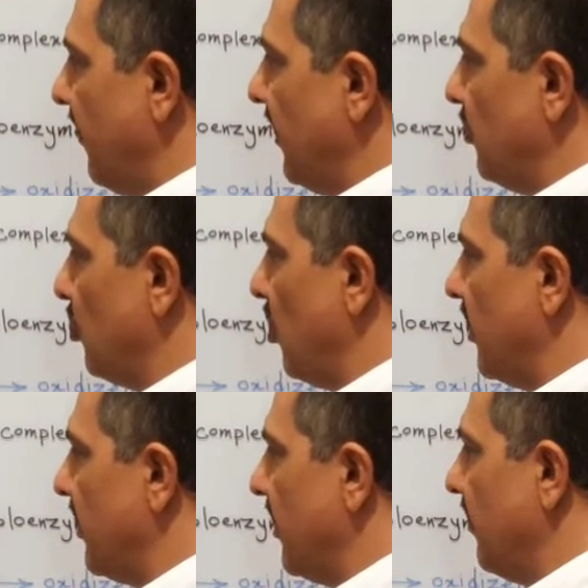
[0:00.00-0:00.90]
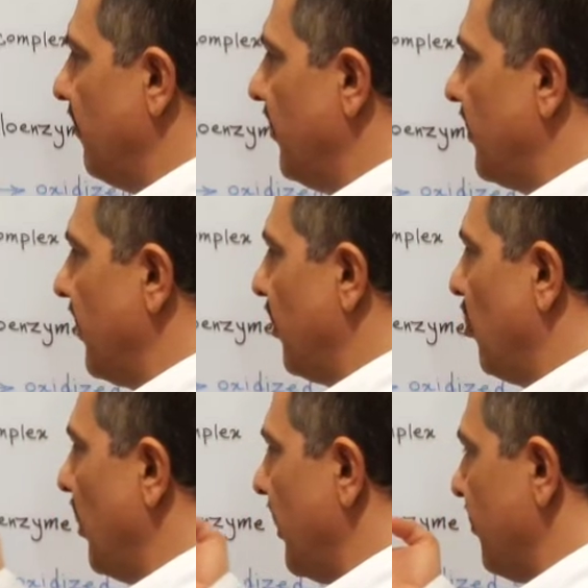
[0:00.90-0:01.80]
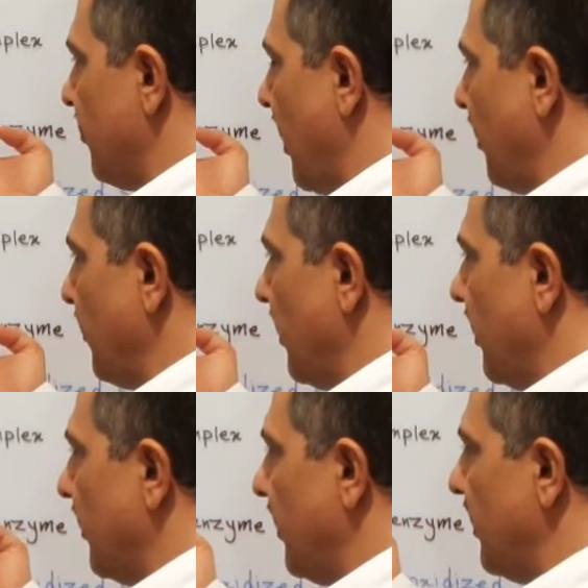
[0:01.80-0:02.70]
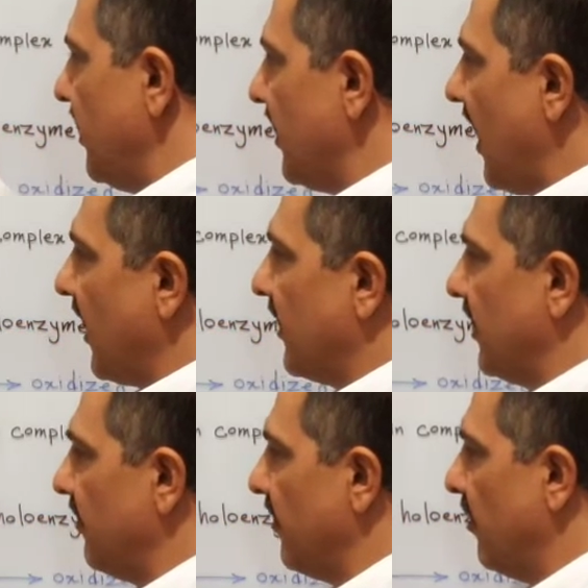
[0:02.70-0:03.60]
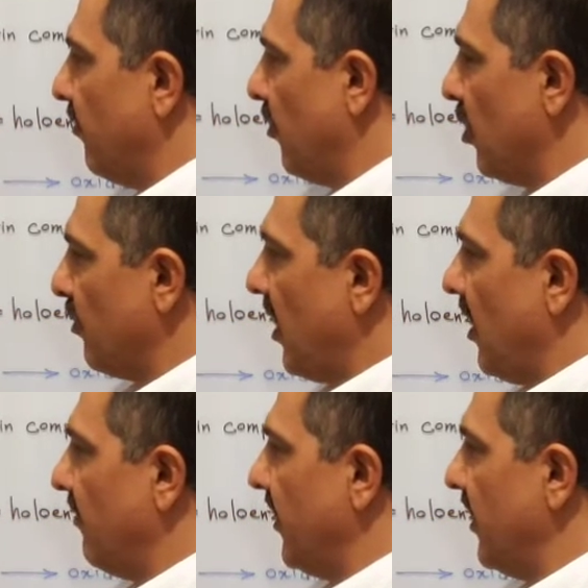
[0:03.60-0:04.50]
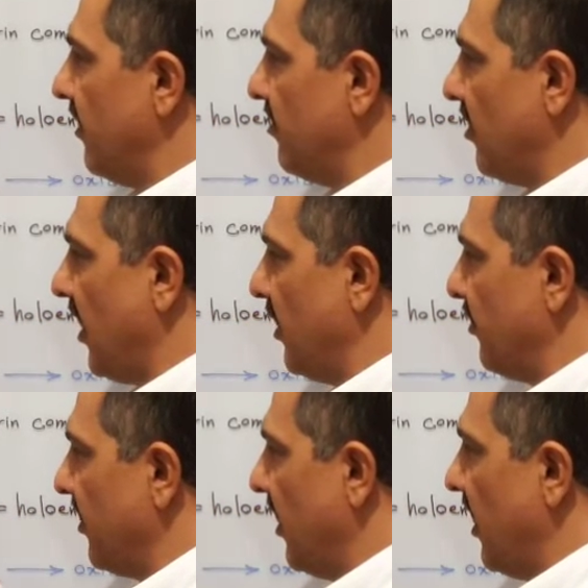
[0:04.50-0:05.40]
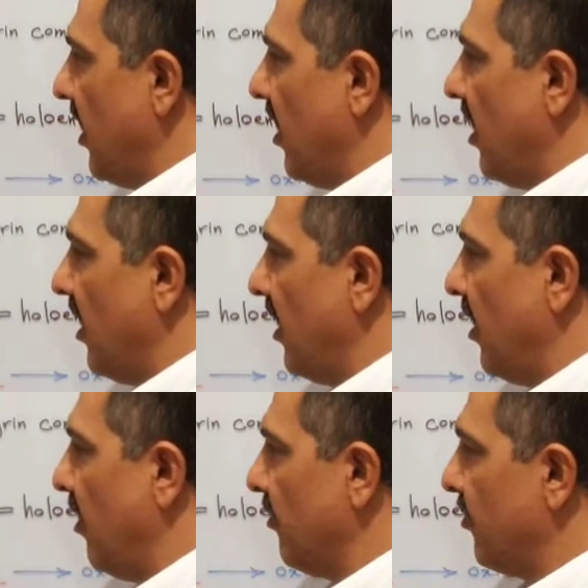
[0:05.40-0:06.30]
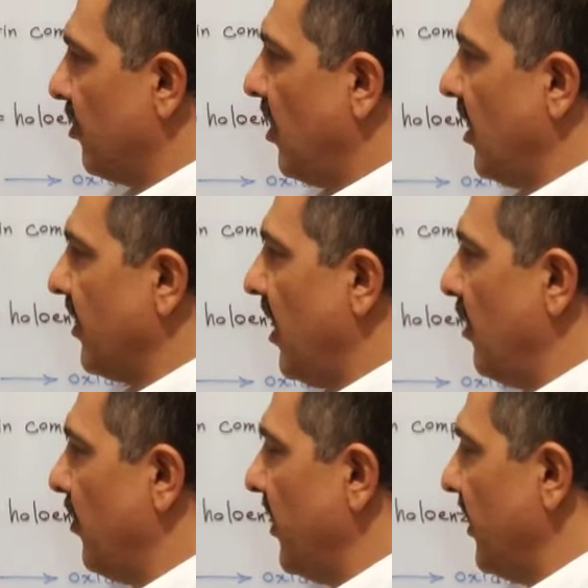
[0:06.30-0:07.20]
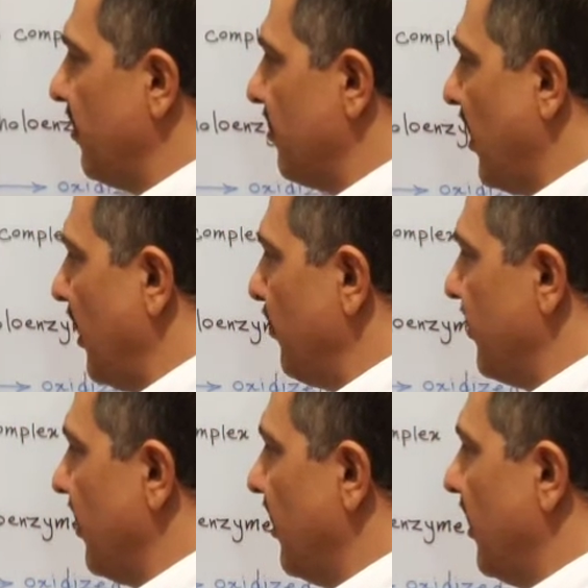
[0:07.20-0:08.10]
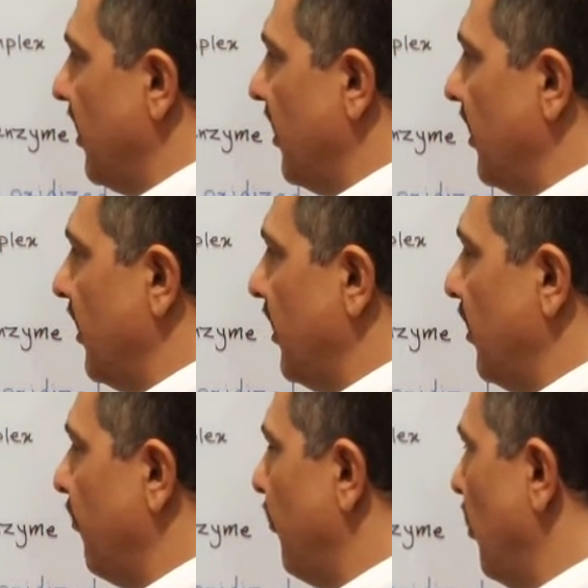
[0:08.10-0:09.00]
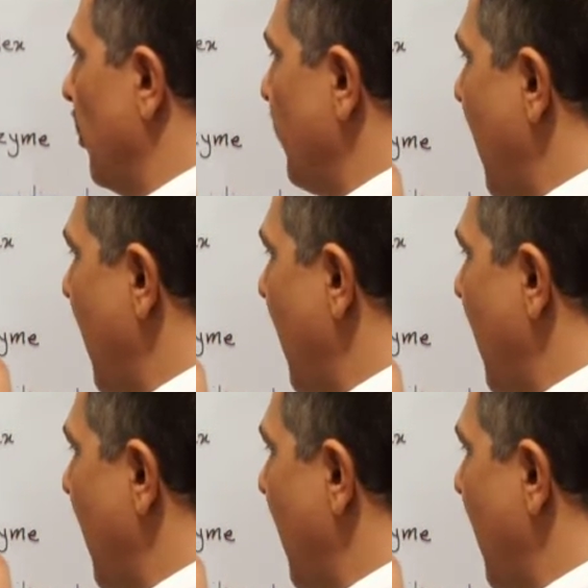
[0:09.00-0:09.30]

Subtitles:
When joined with a coenzyme, the inactive form of enzymes, also called apoenzymes, form